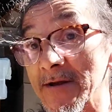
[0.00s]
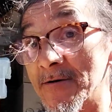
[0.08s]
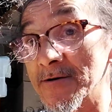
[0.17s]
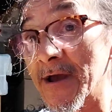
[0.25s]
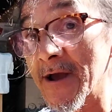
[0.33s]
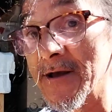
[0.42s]

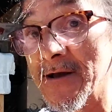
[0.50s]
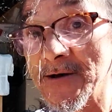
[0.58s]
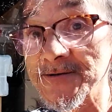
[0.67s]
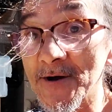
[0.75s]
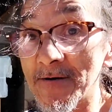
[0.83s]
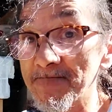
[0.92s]
okay?
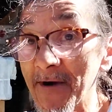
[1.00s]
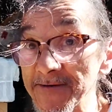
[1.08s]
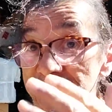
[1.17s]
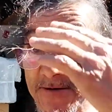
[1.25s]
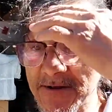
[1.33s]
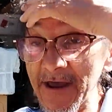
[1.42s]
So
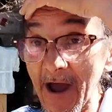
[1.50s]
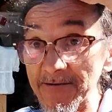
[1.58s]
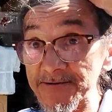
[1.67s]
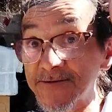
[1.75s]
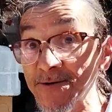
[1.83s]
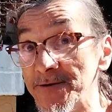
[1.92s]
basically, I
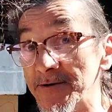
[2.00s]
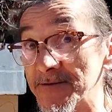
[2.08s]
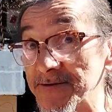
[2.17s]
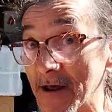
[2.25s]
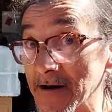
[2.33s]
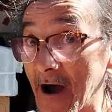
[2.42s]
was 2 years
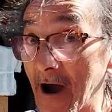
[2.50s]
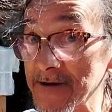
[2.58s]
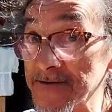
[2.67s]
out of high